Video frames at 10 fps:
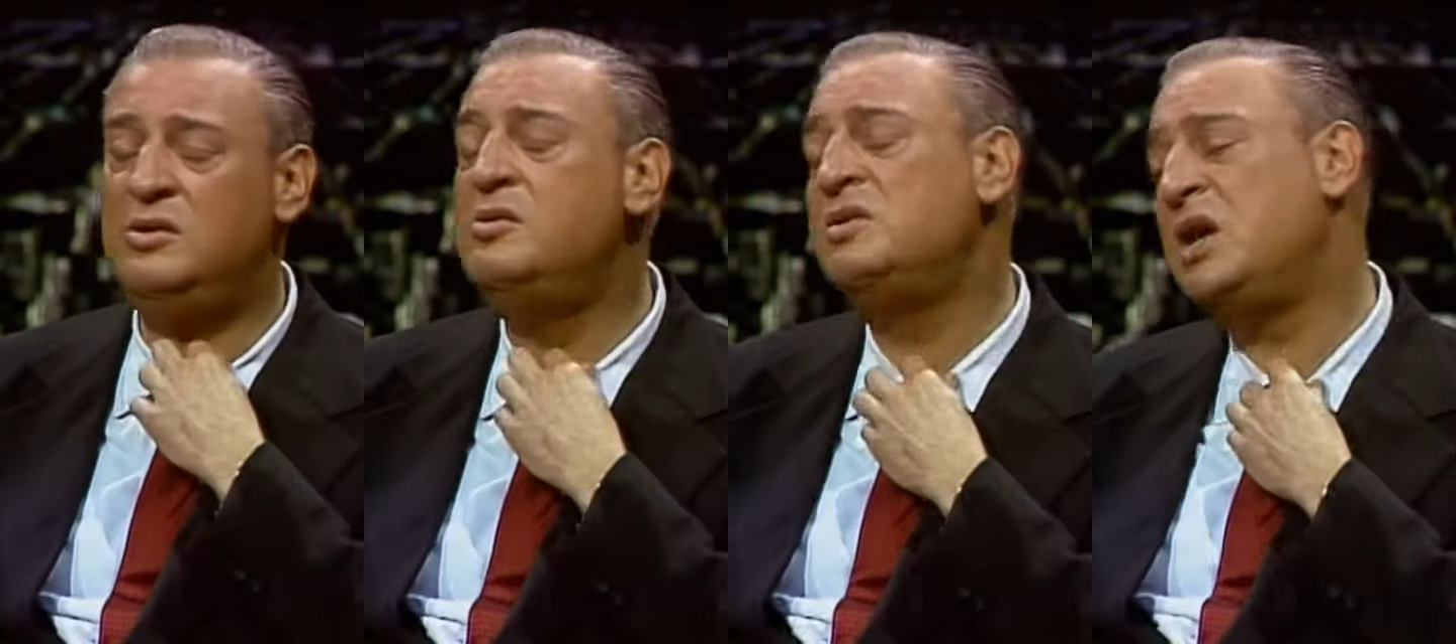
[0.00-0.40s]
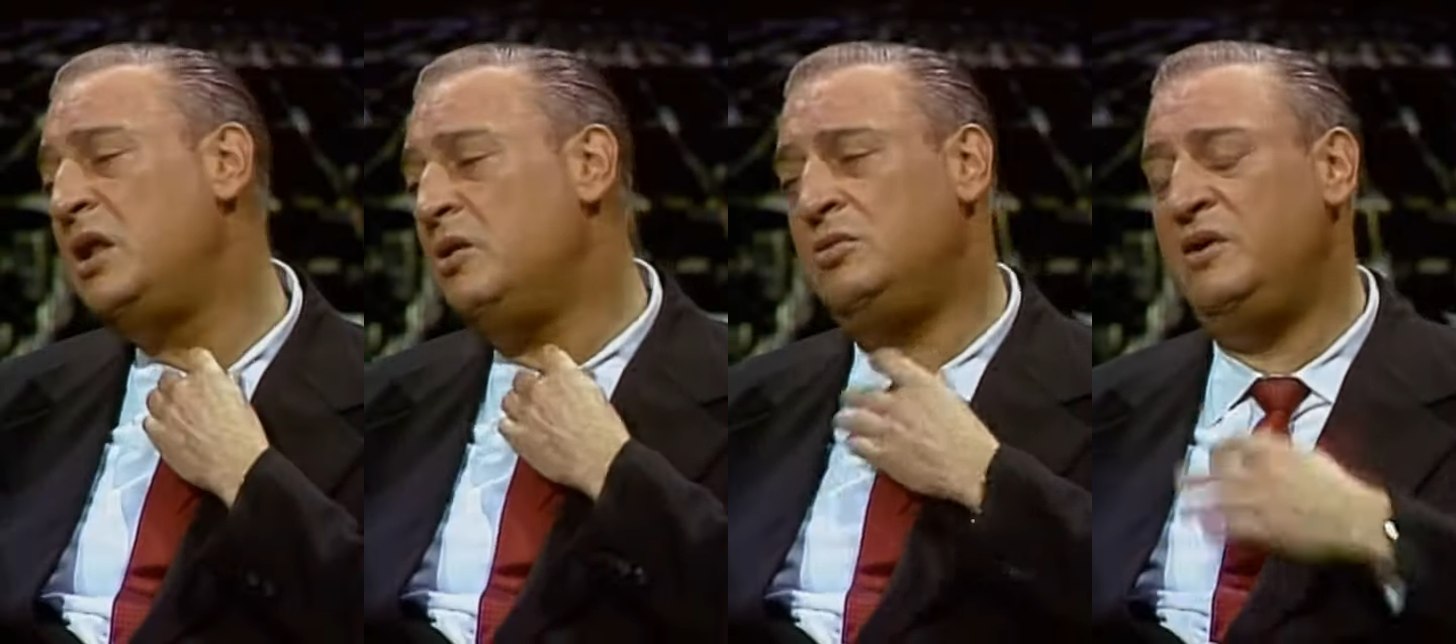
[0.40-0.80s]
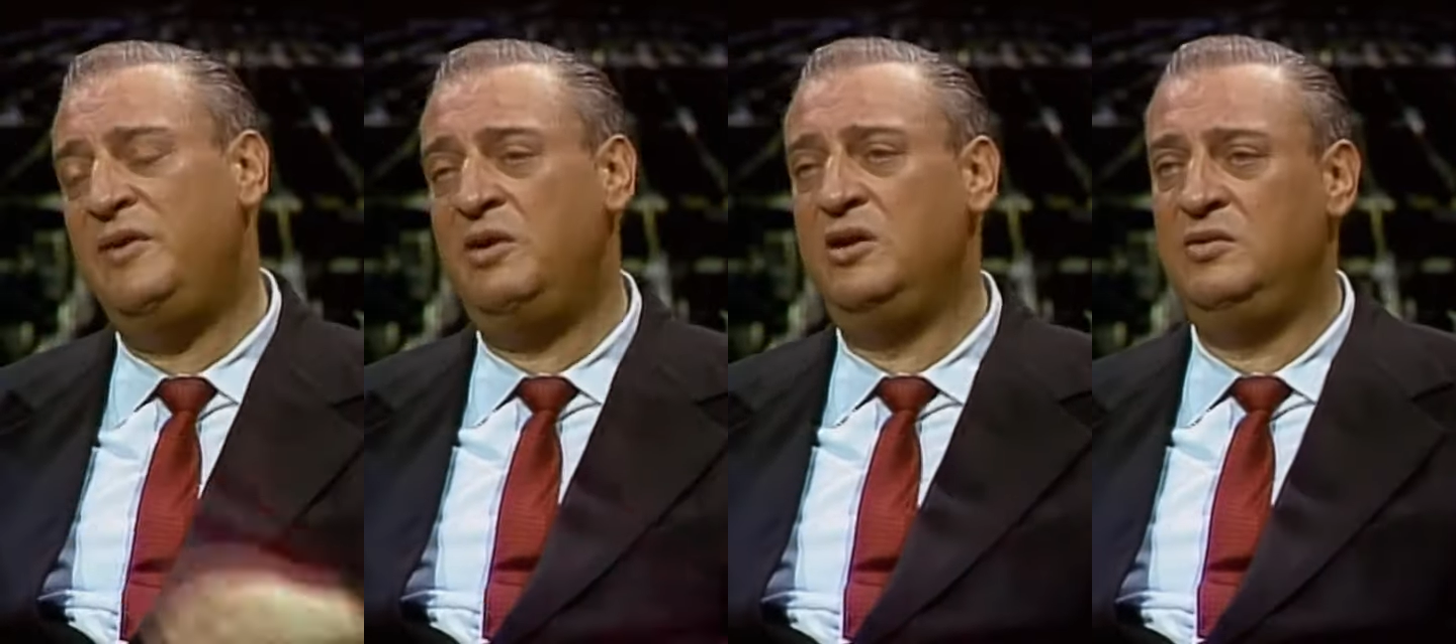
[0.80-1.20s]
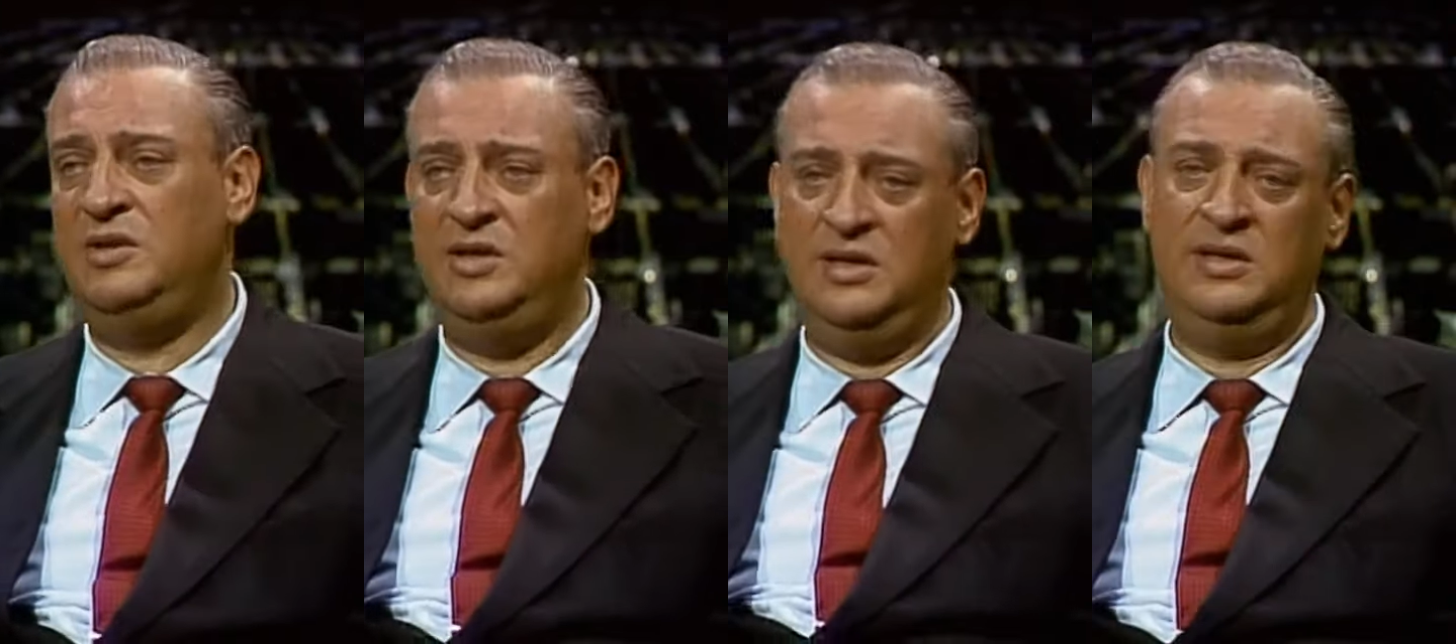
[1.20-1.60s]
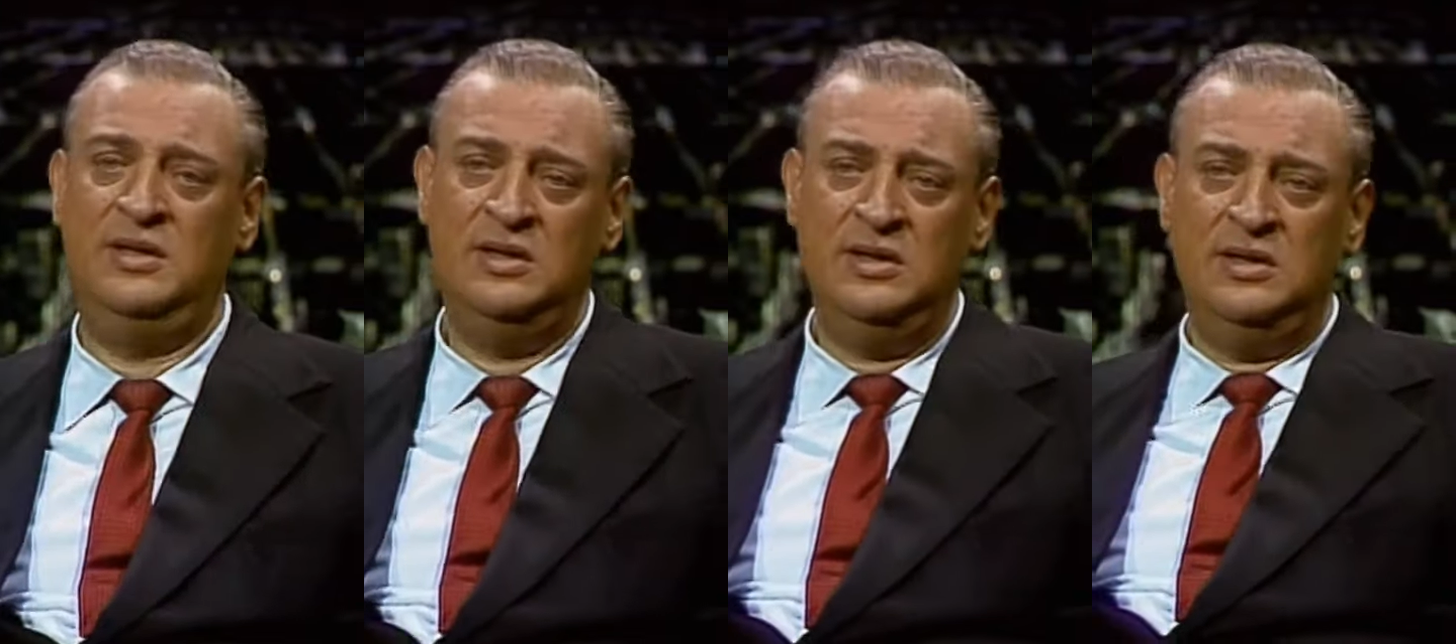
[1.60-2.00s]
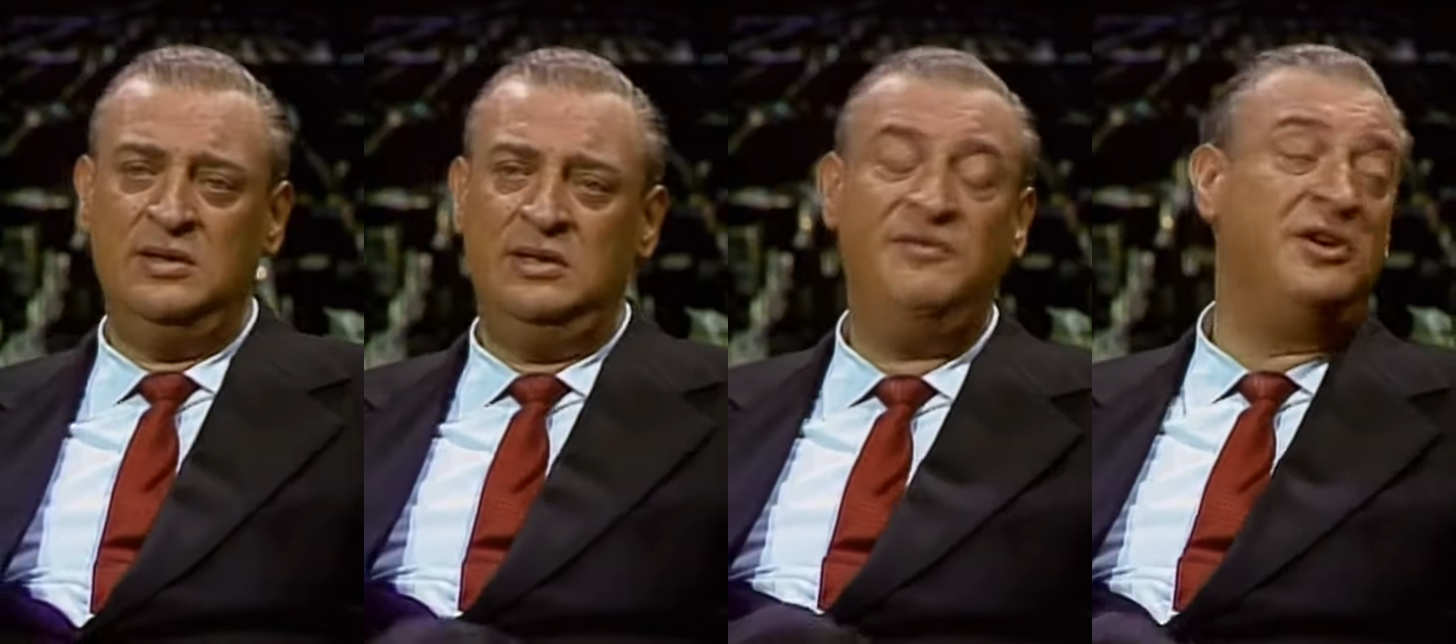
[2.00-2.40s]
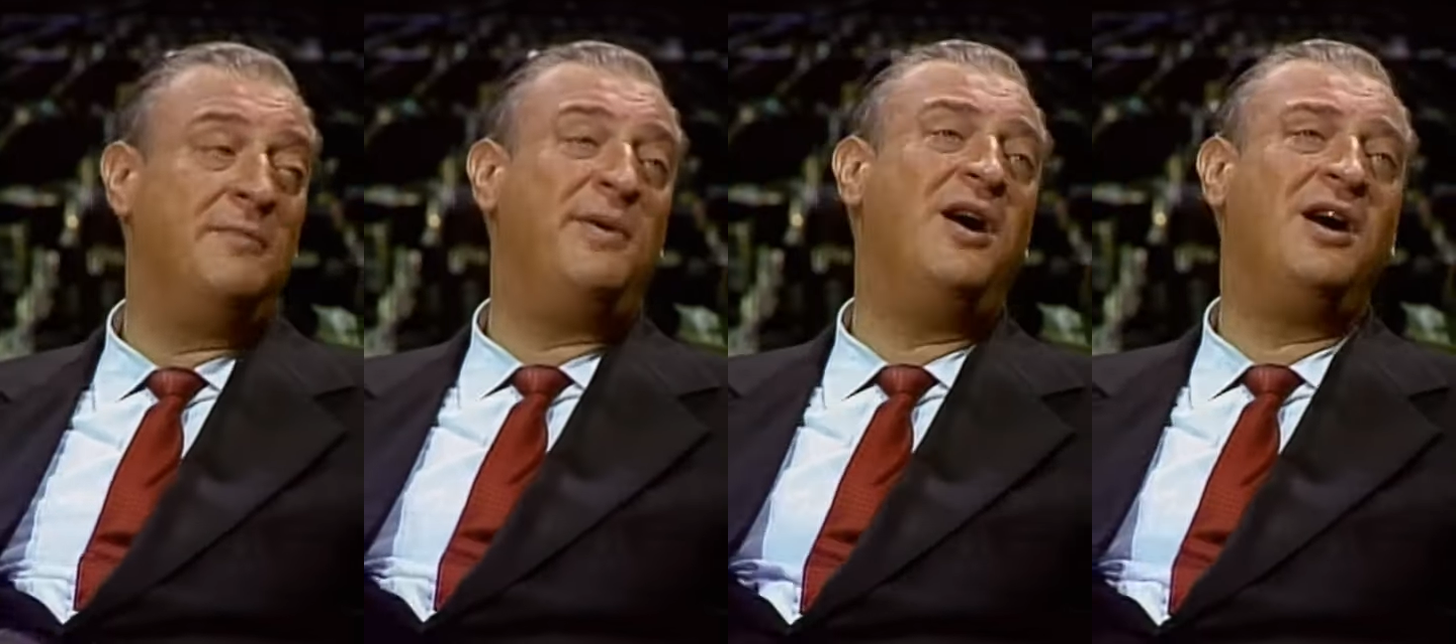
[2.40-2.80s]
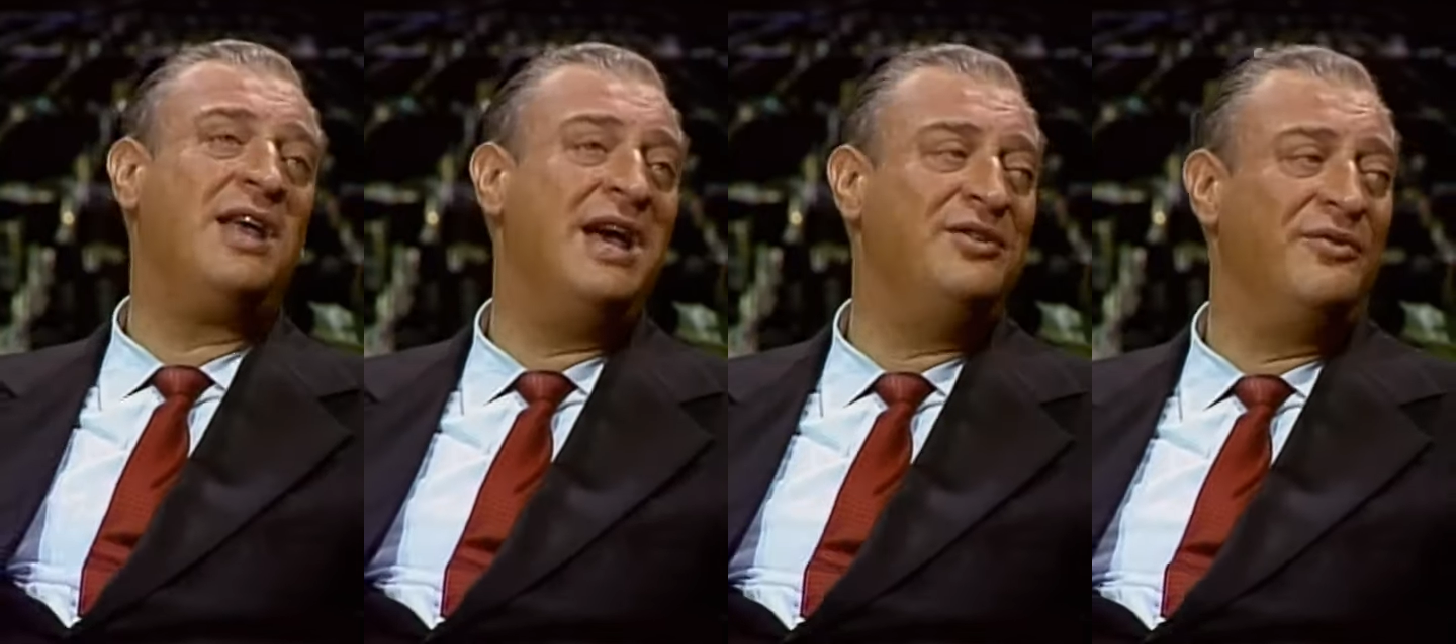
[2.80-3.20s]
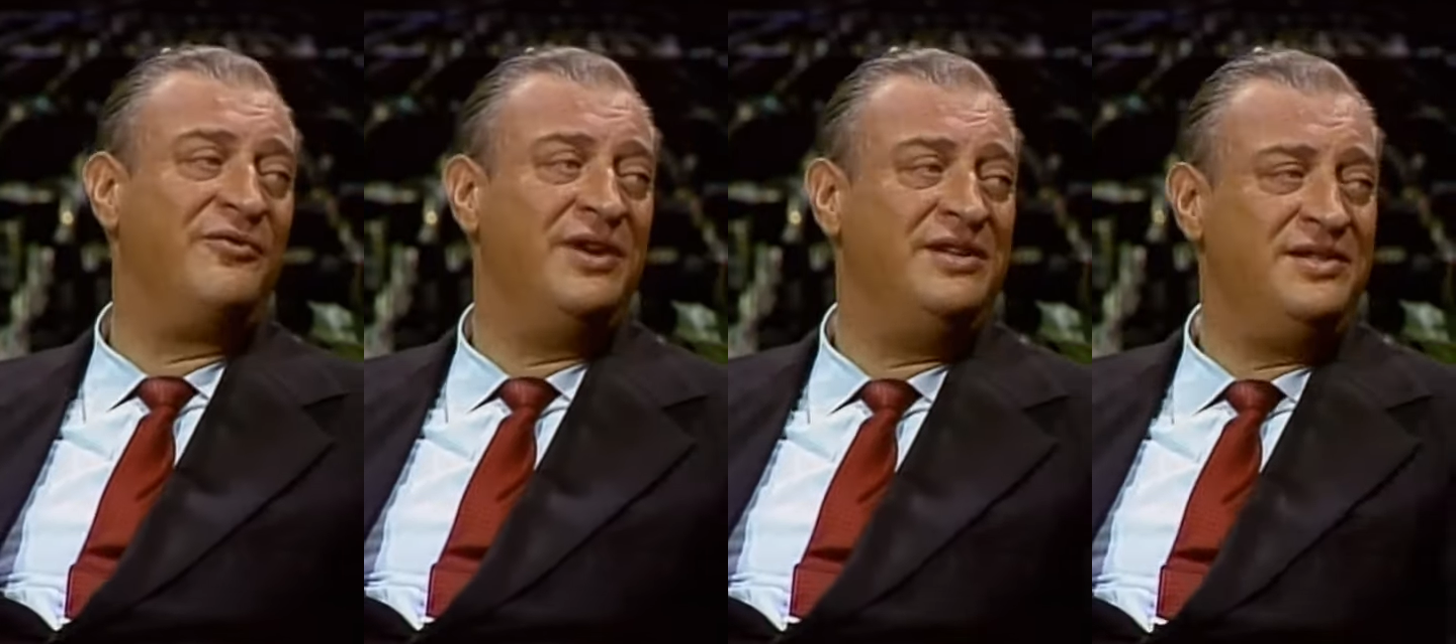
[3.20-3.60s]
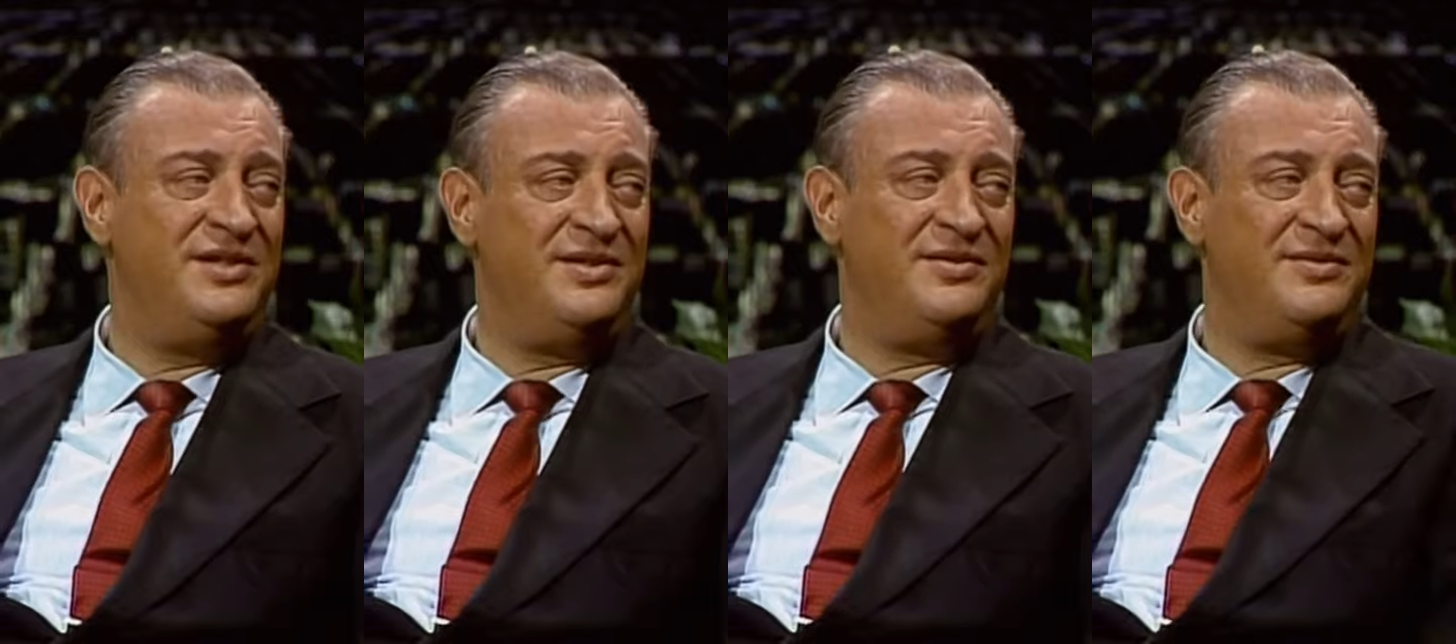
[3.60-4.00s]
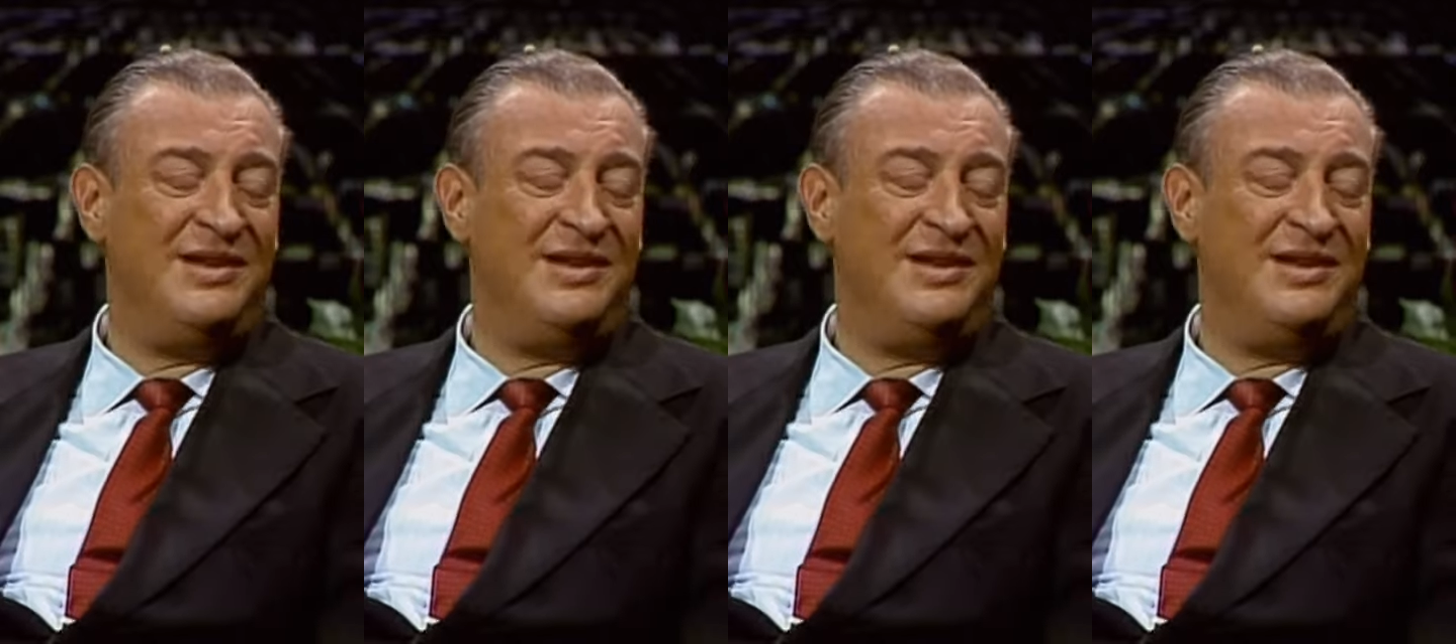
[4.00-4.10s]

Oh, yeah, lonely. Lonely, lonely huh? Yeah. Even in the park, I had no friends. Really?